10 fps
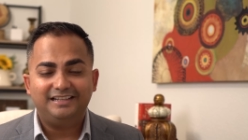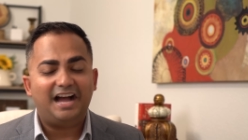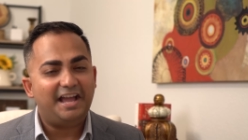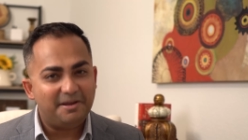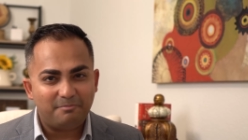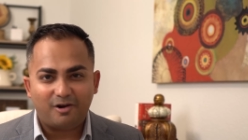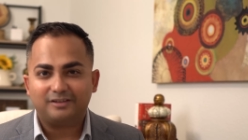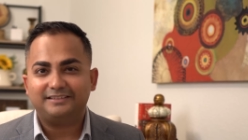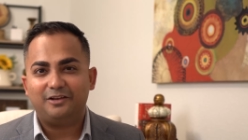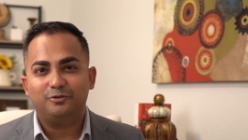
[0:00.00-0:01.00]
I am
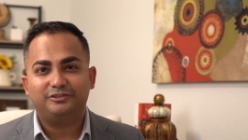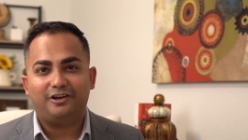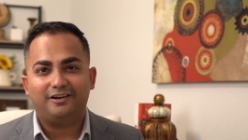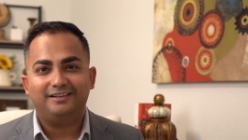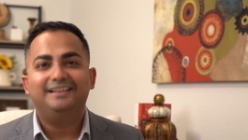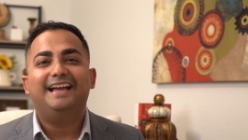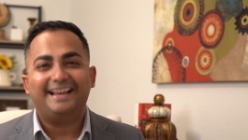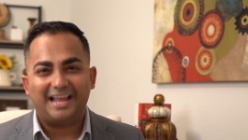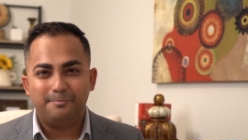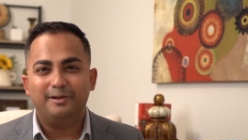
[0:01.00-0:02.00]
Mark Talukdar,
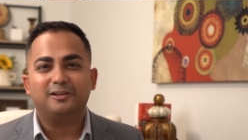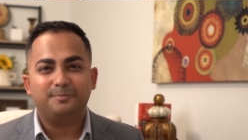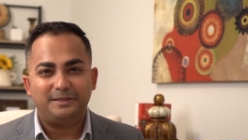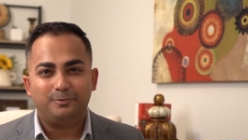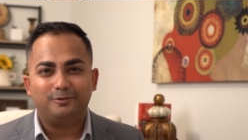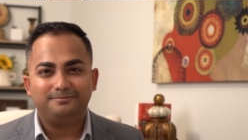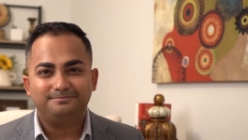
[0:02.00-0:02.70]
and I build people.